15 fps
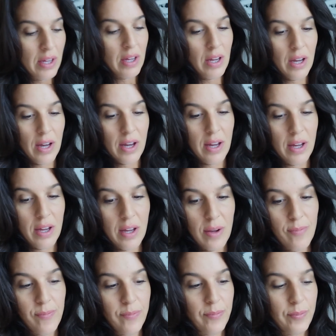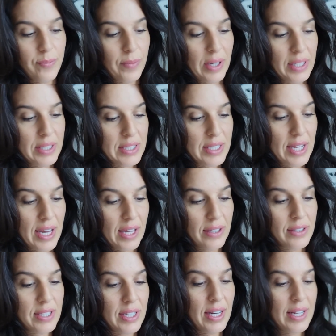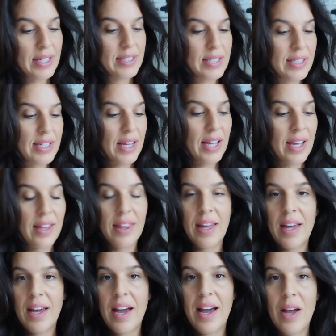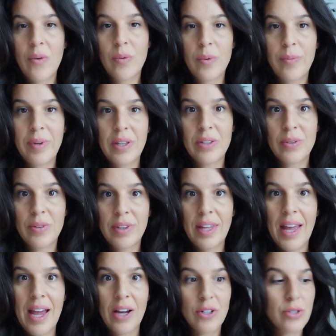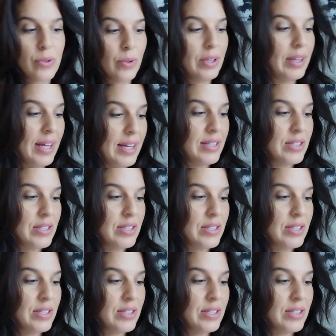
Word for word: Um, but yeah, today is a day that I will be doing the actual cleanse.